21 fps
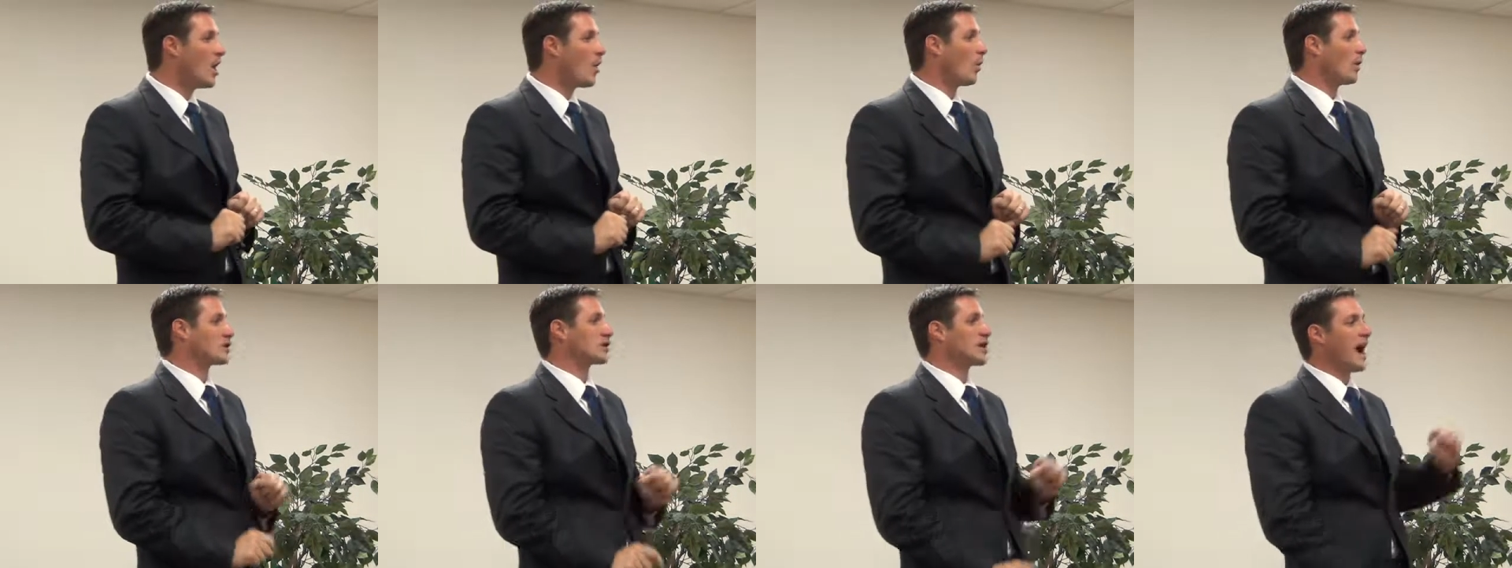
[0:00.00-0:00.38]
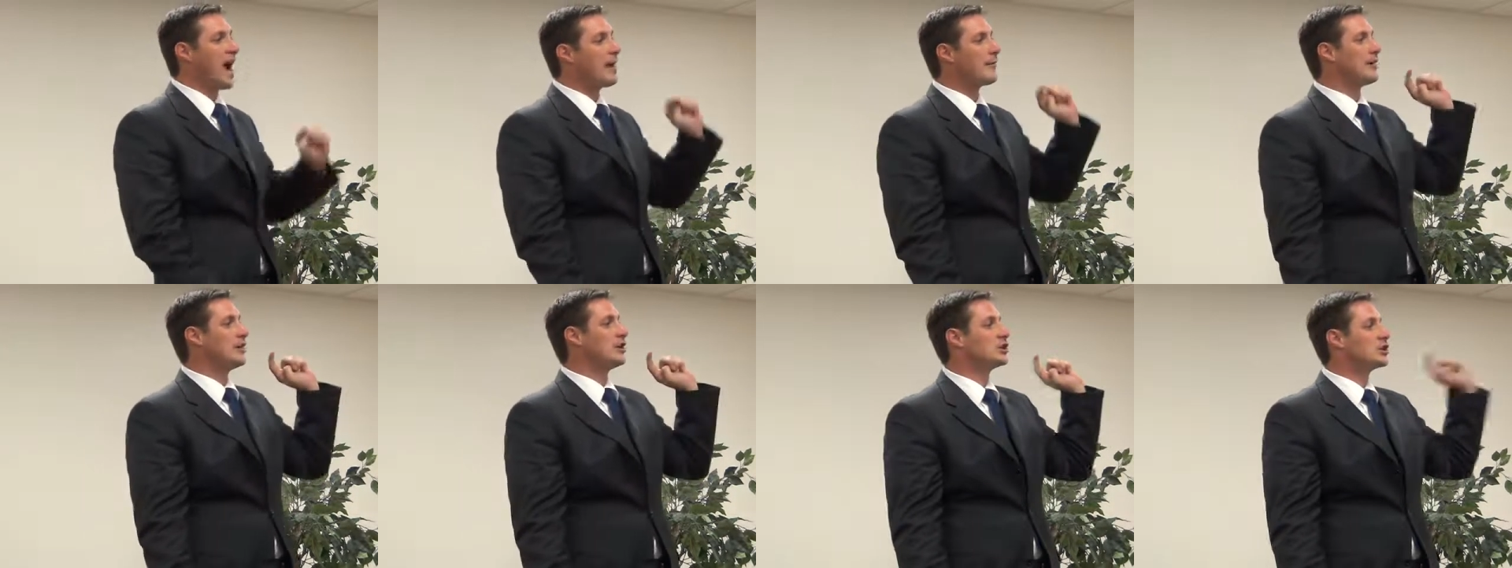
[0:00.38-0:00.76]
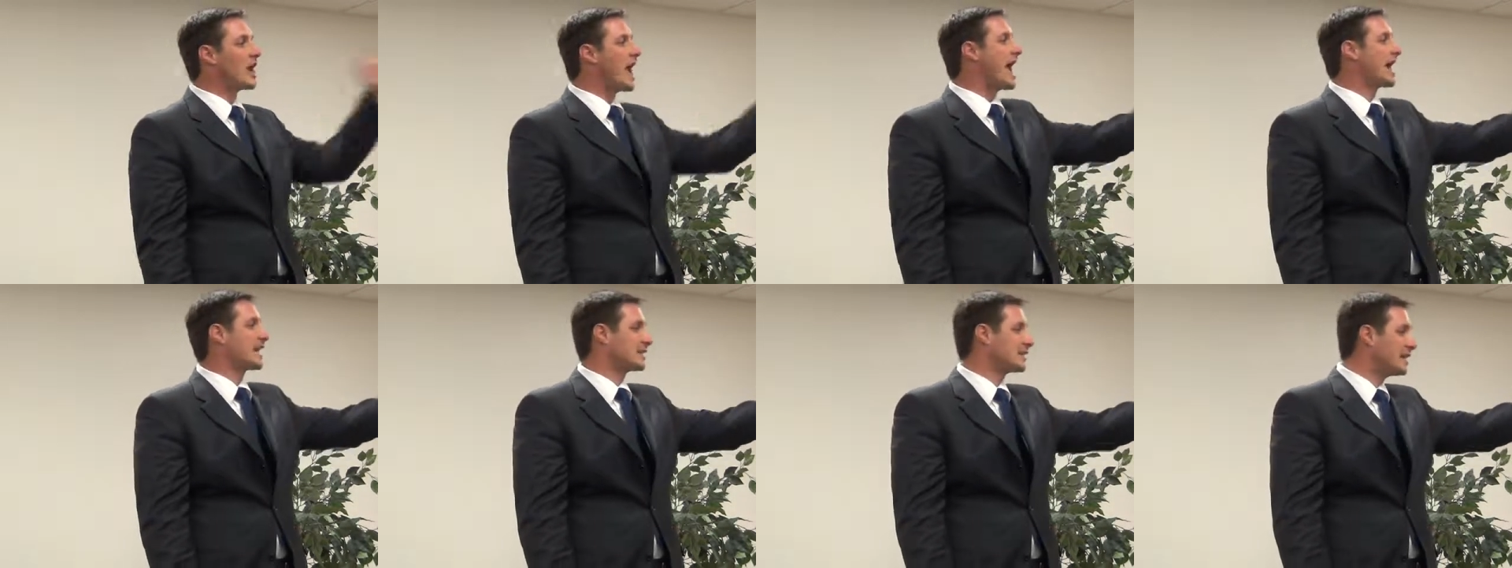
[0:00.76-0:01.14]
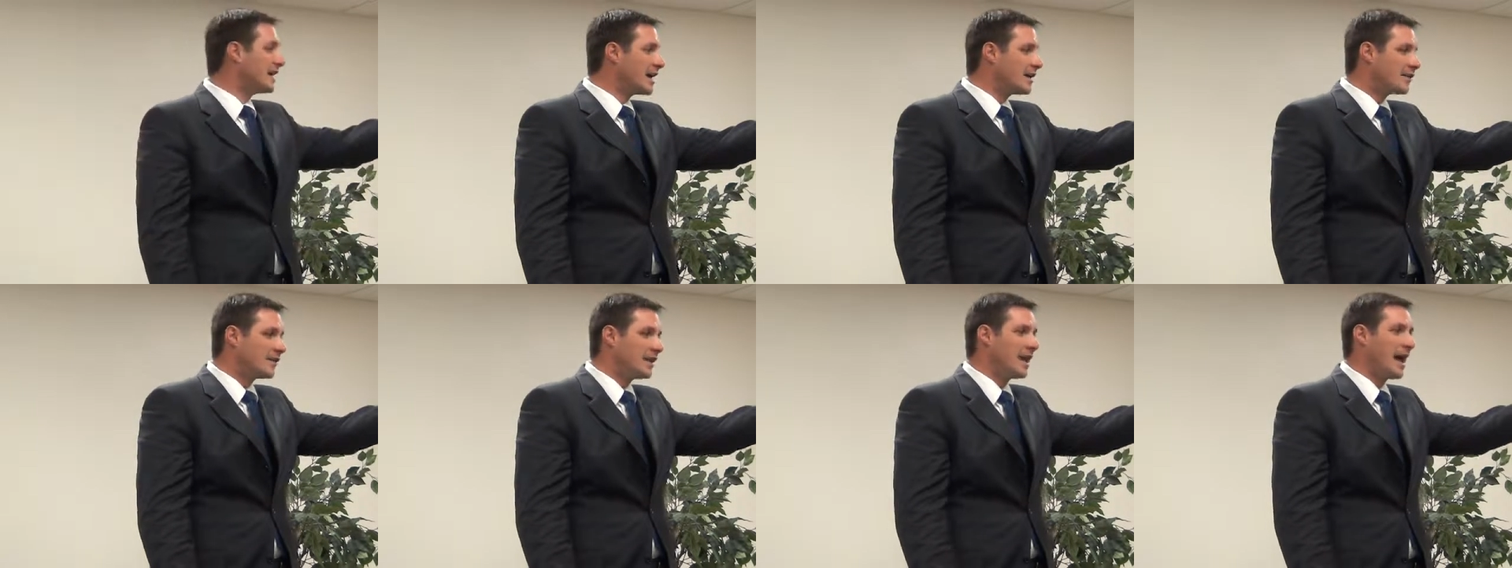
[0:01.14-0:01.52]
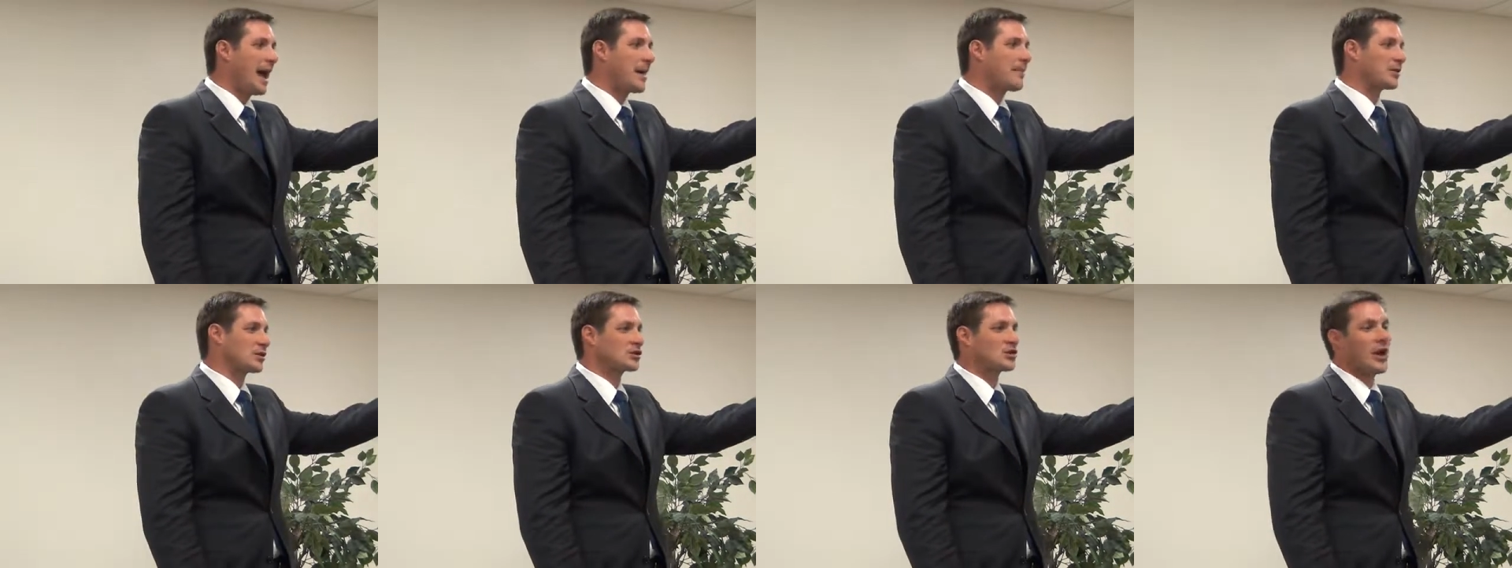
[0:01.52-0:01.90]
was I reject the
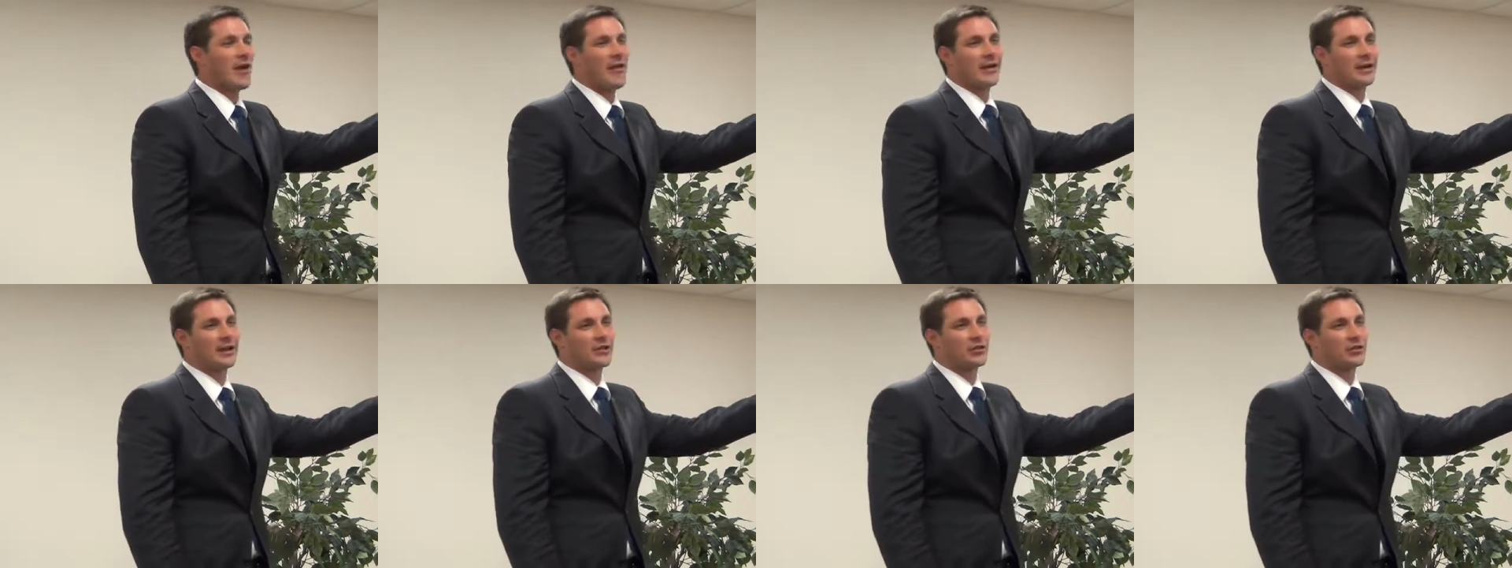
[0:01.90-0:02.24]
apostolic